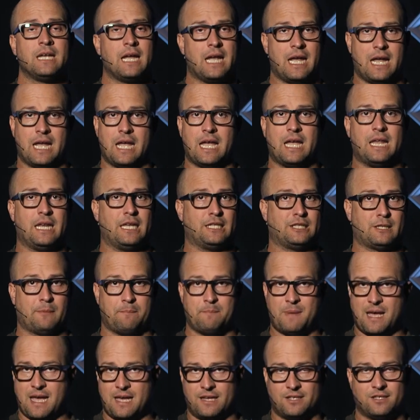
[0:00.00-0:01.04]
and it's a
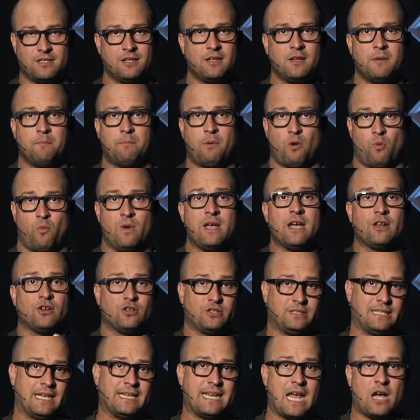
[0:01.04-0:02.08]
mess. But we
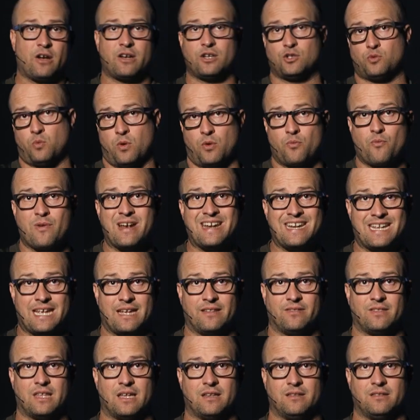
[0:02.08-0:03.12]
understand now because we're reading
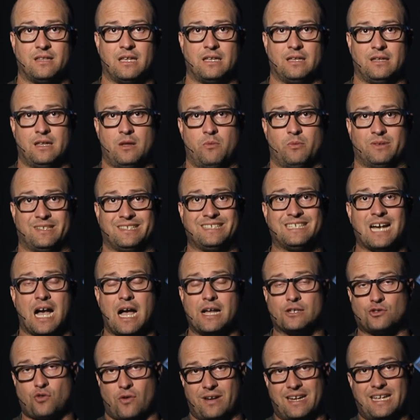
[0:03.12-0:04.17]
it that it was
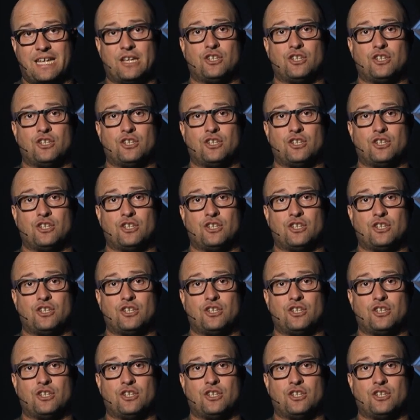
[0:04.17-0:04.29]
God trying to